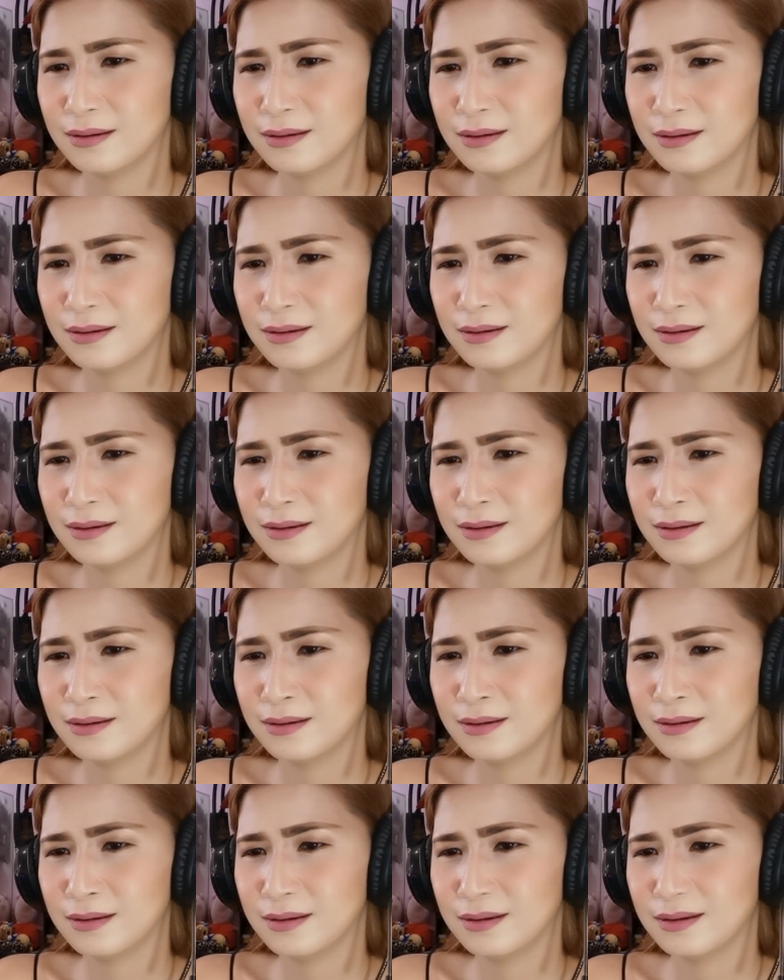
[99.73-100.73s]

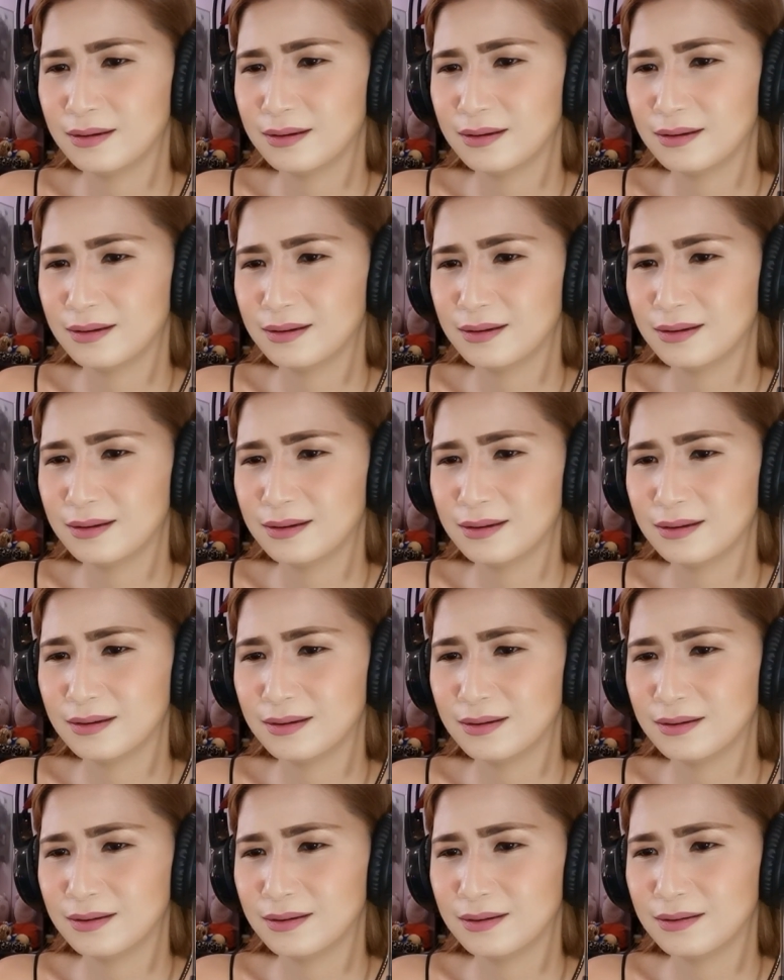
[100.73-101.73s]

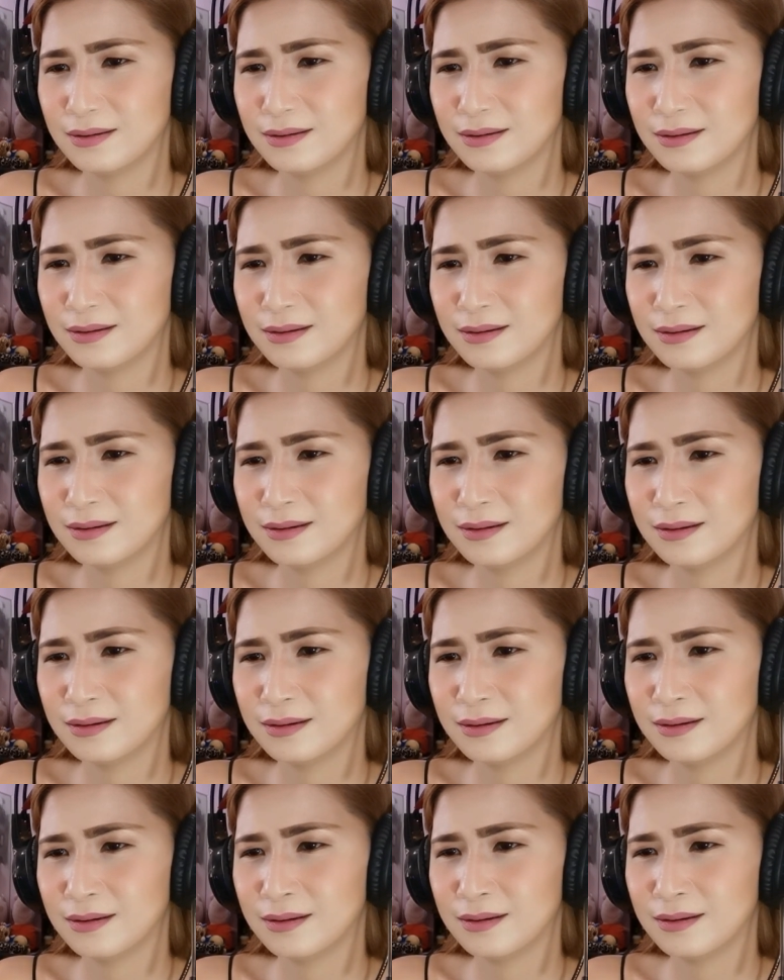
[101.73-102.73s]
Consider
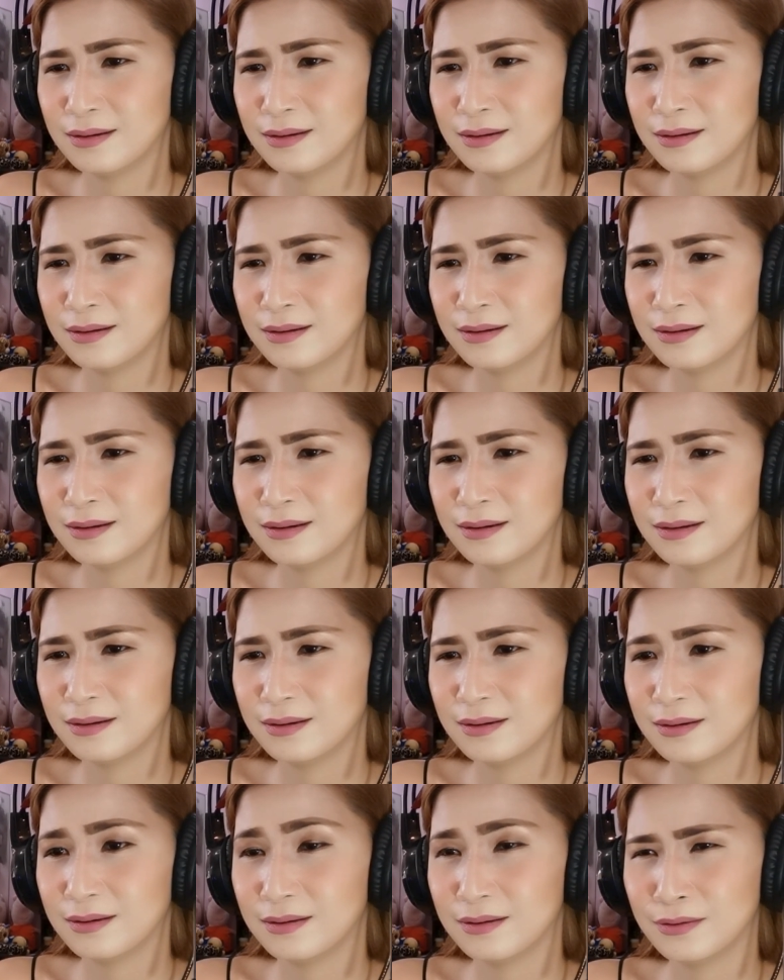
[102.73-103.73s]
all
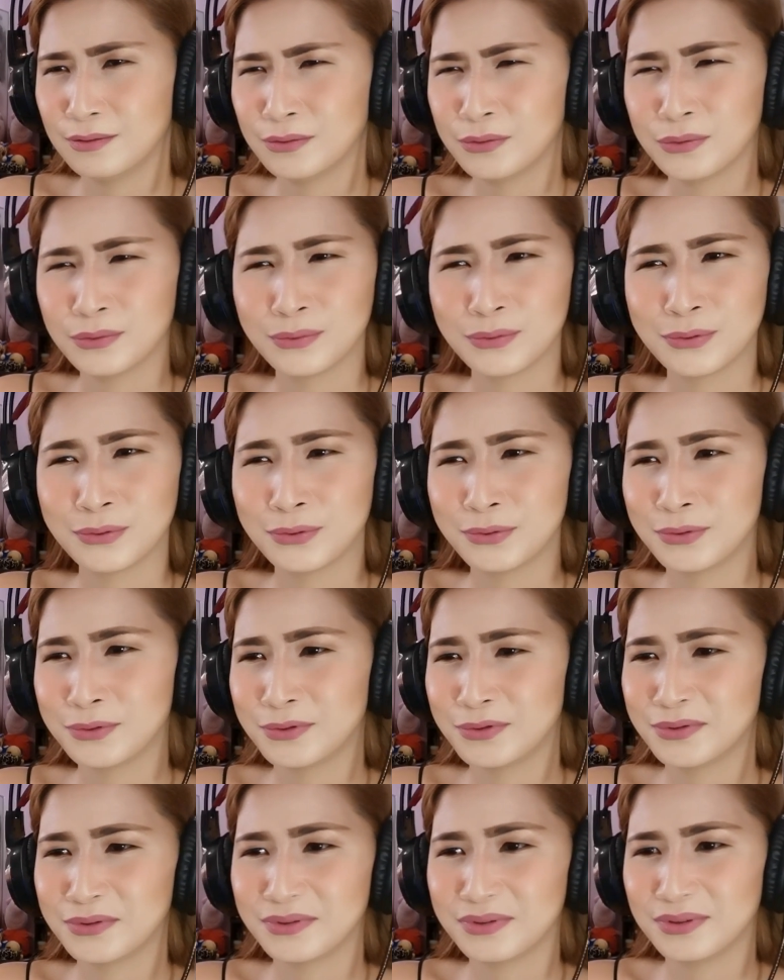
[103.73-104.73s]
the worlds thy
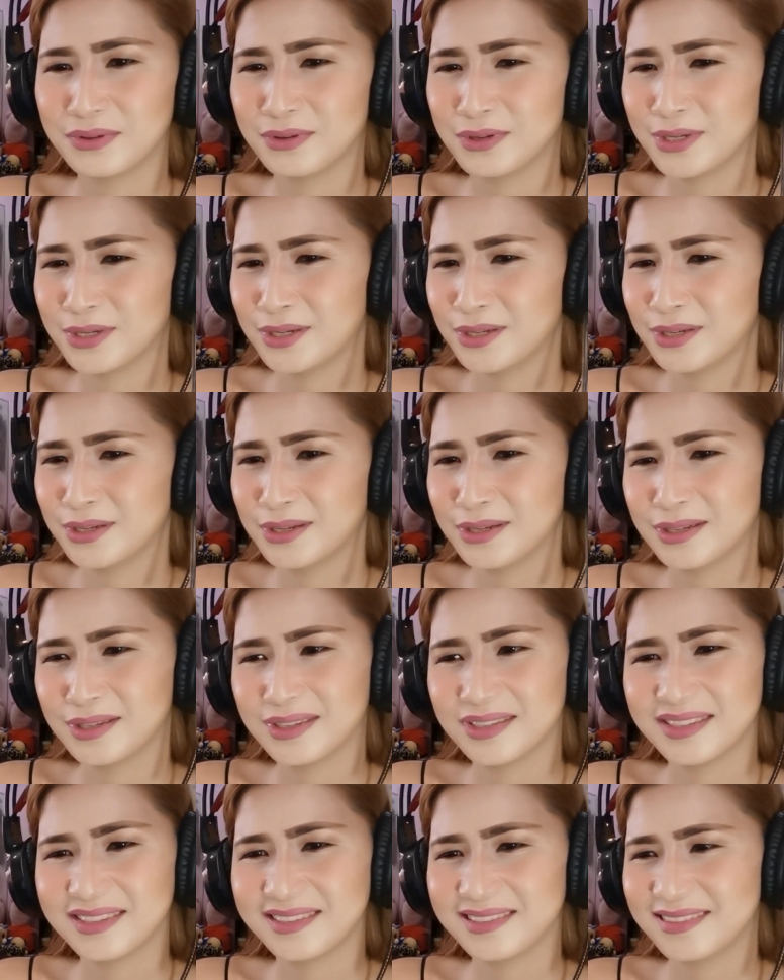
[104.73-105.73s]
hands
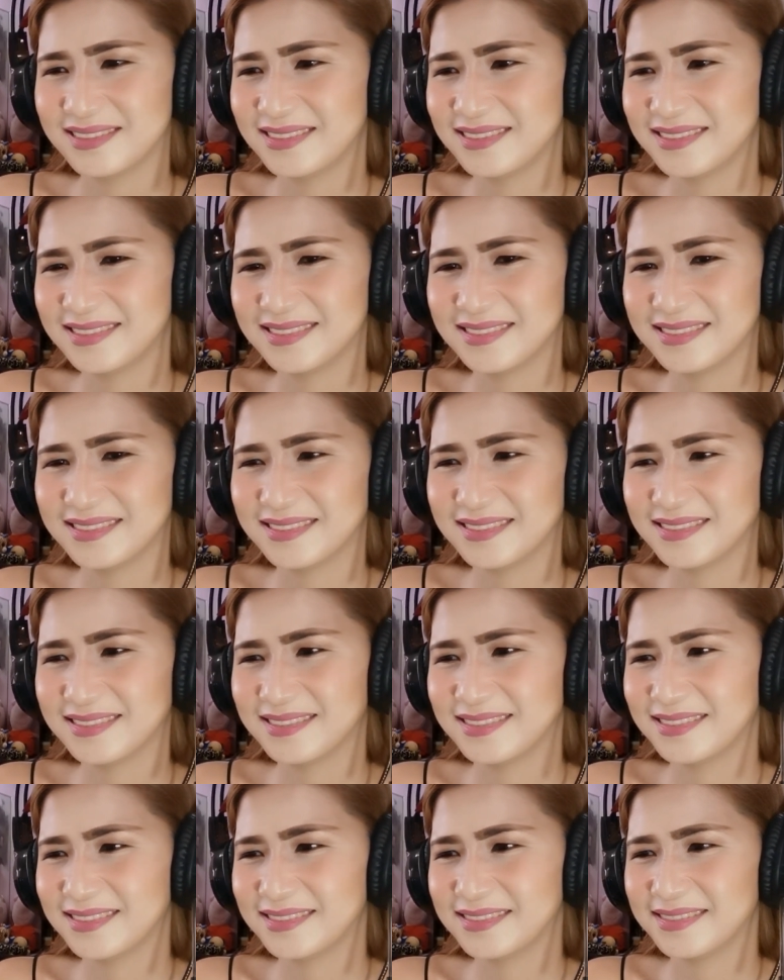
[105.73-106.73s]
have
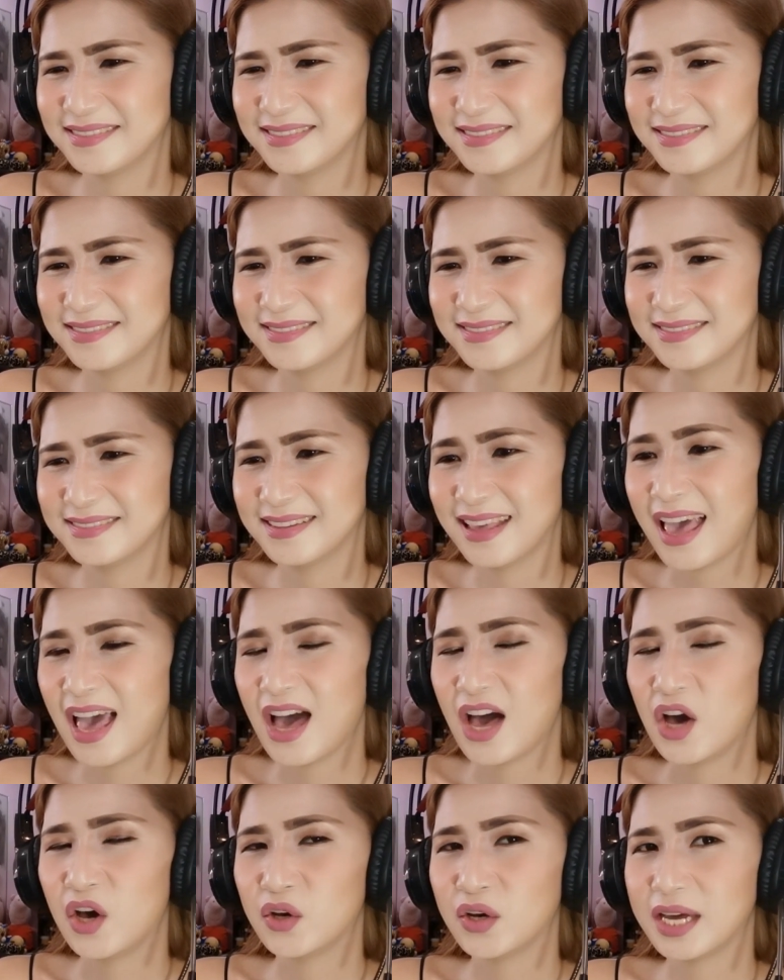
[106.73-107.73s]

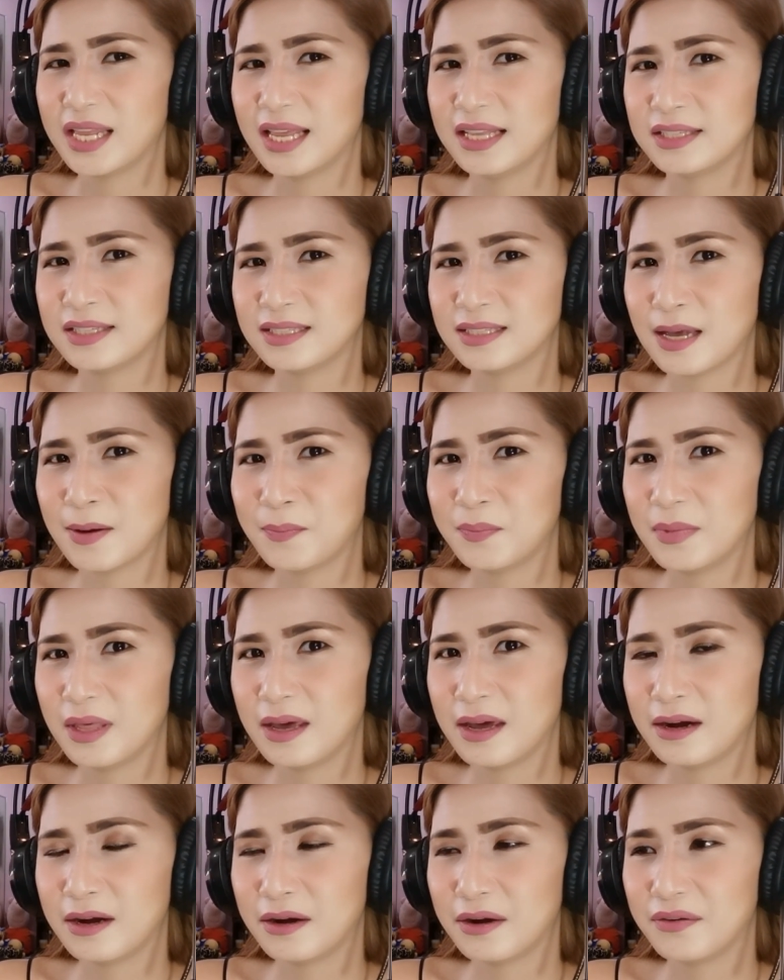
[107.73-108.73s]
made. Okay, let's stop
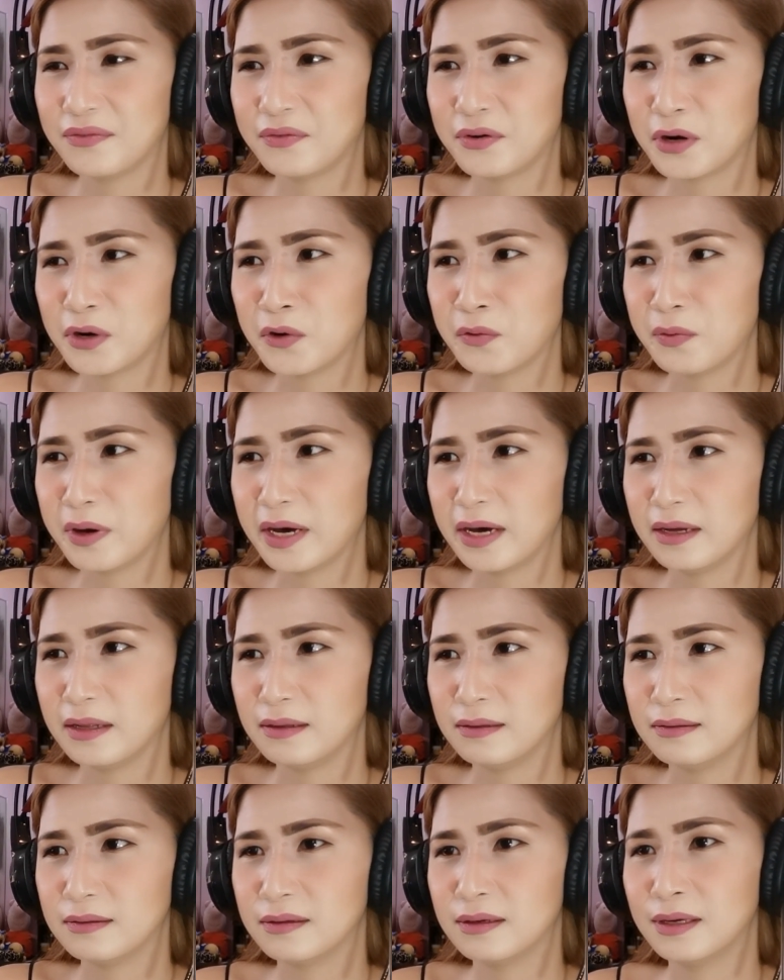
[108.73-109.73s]
there for a
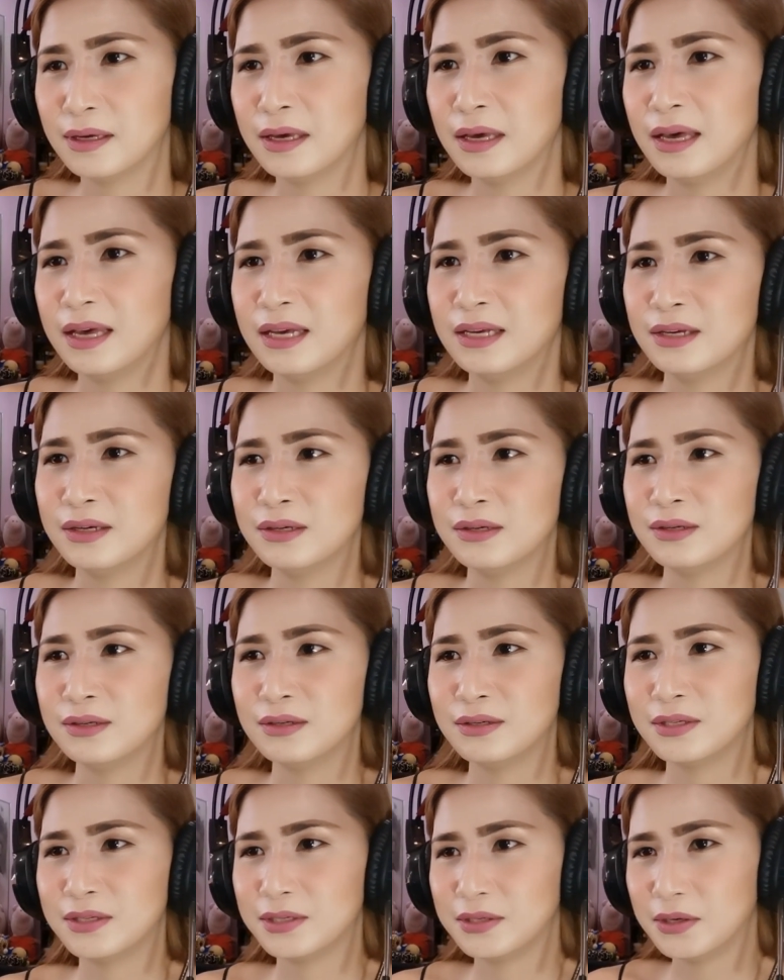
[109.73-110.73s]
while.
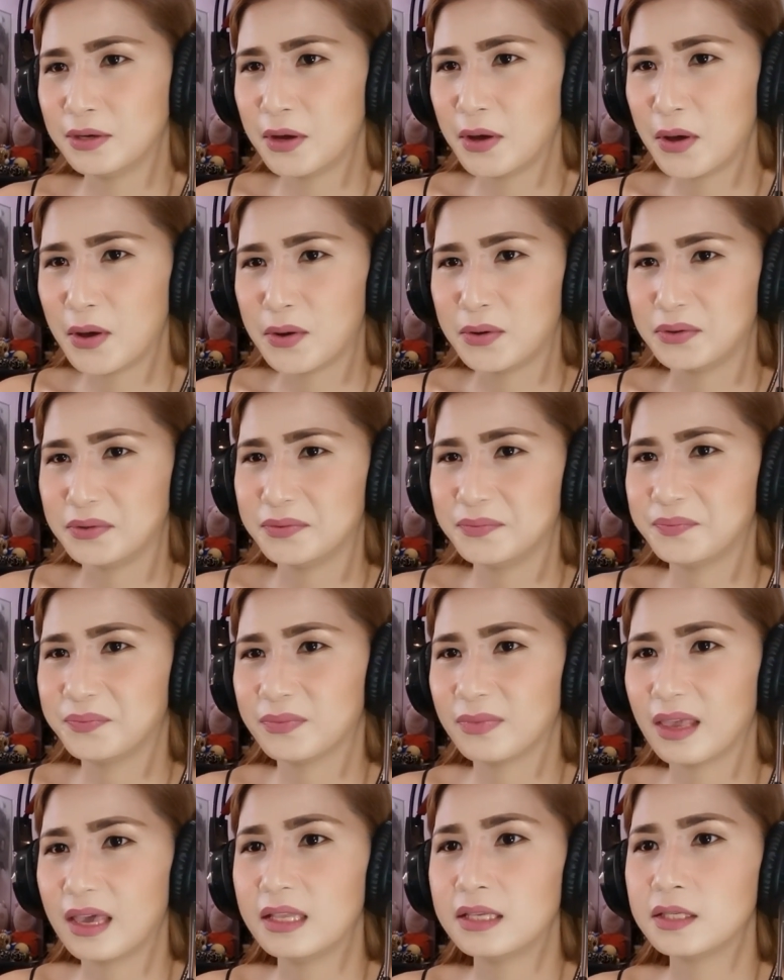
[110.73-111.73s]
So,
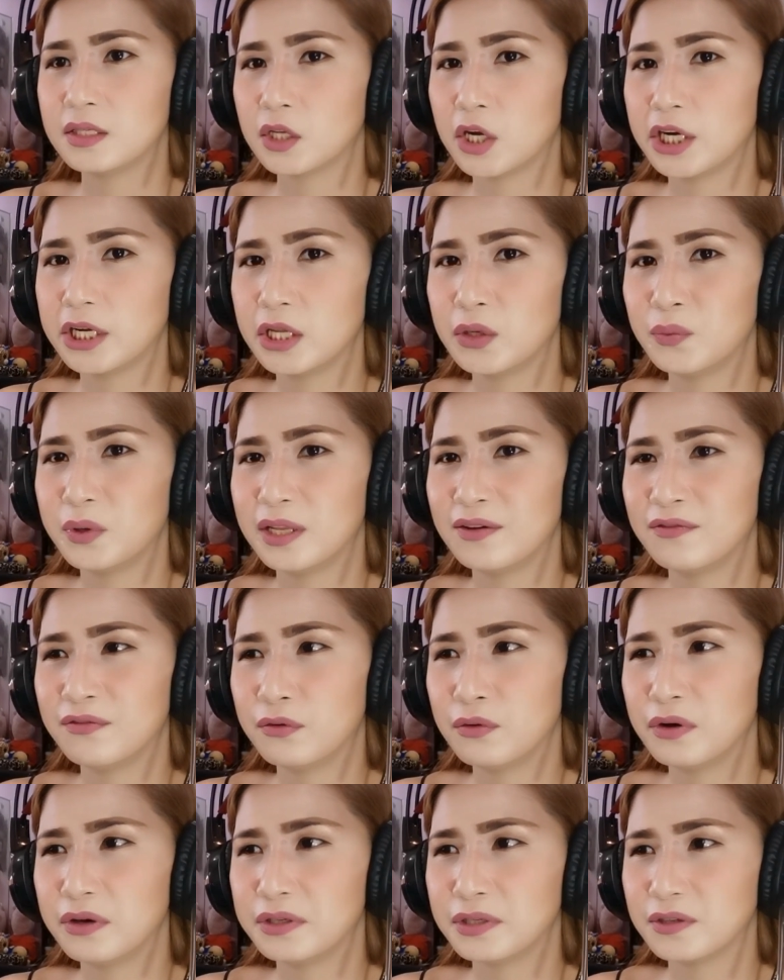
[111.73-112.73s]
it started with the
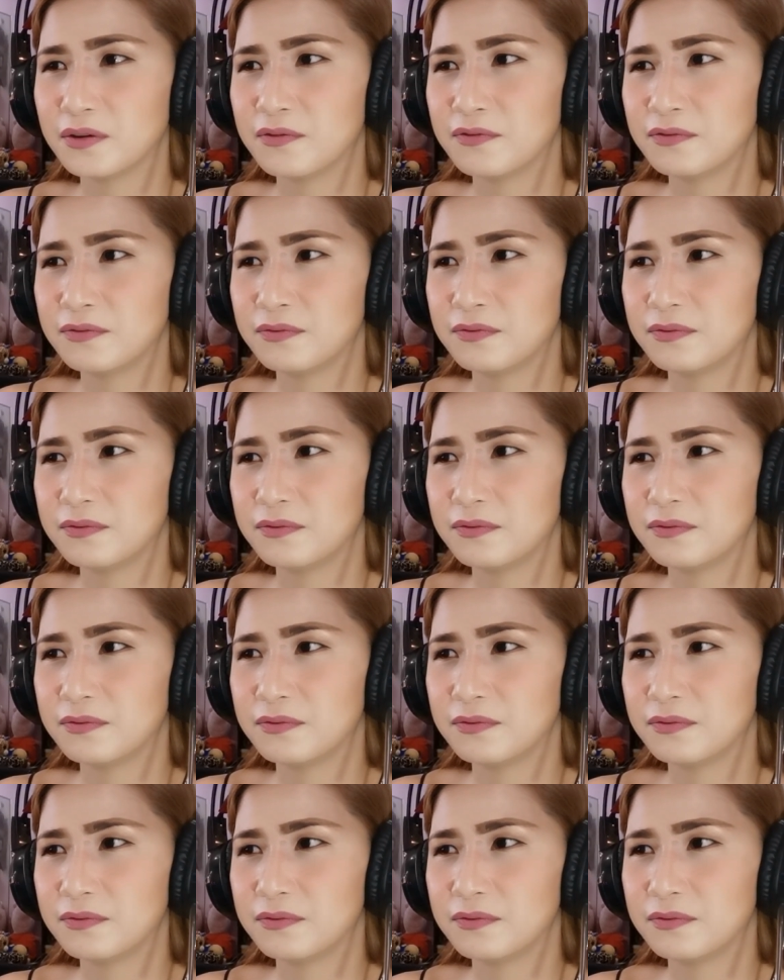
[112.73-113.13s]
voice of